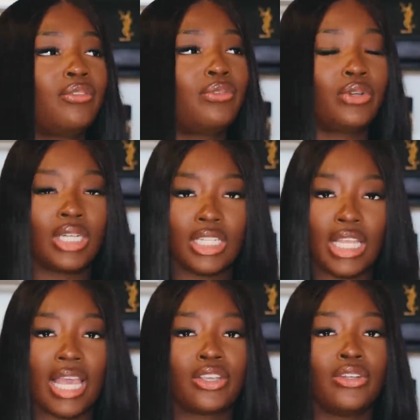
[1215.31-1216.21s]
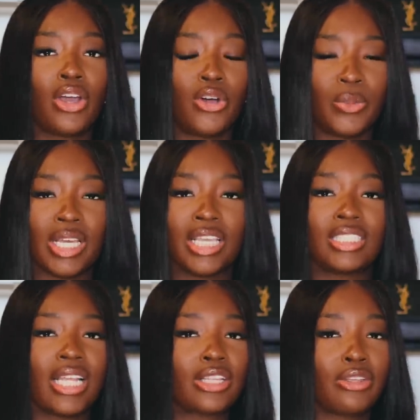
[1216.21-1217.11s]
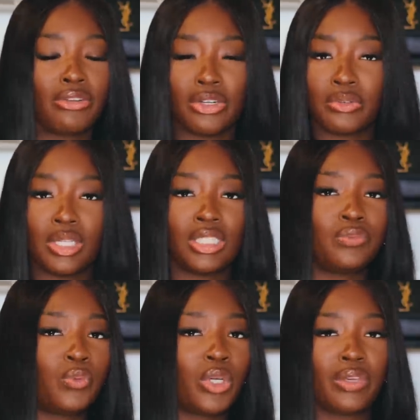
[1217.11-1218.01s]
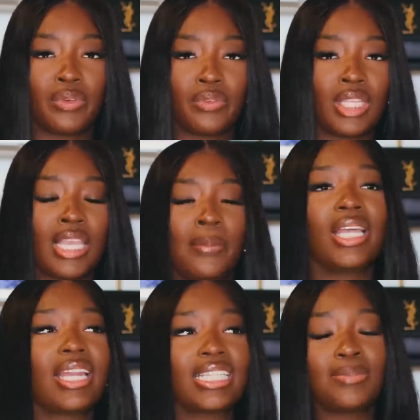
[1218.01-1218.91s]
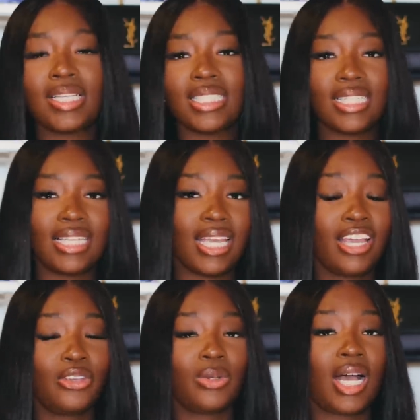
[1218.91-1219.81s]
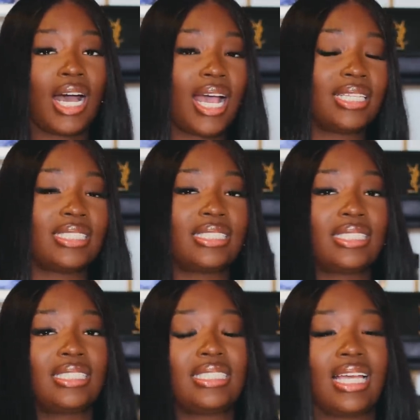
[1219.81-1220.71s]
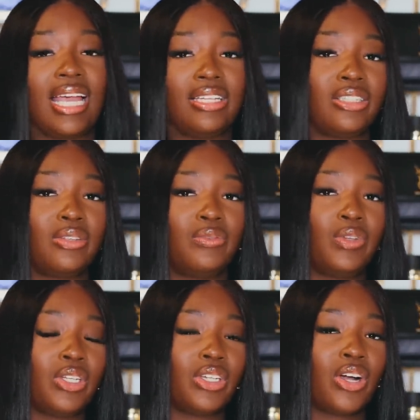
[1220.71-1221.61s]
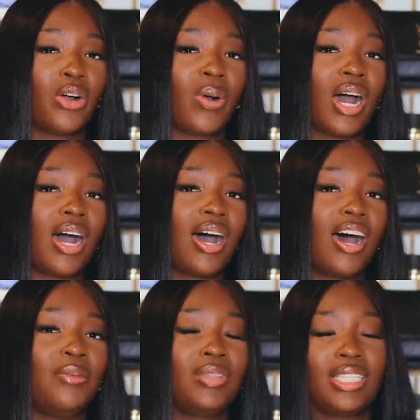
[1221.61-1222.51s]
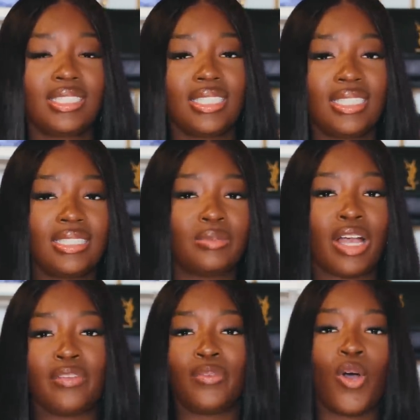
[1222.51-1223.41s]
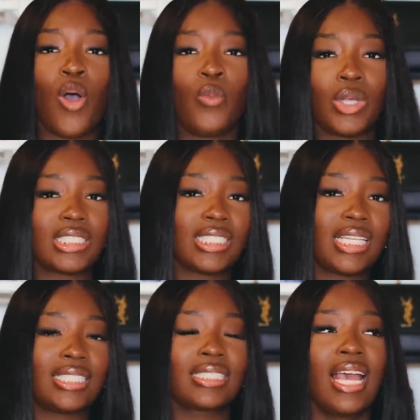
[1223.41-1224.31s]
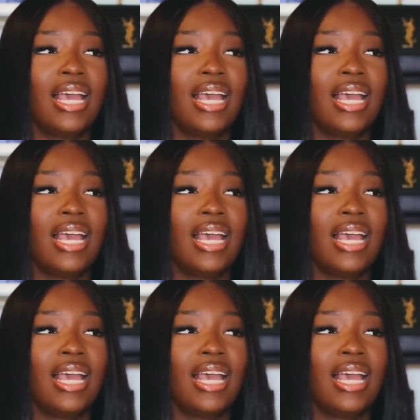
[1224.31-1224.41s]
for like you know when it gets like 30 degrees 40 50 but yeah that's basically it you guys this is the end of the video um this is my fall wish list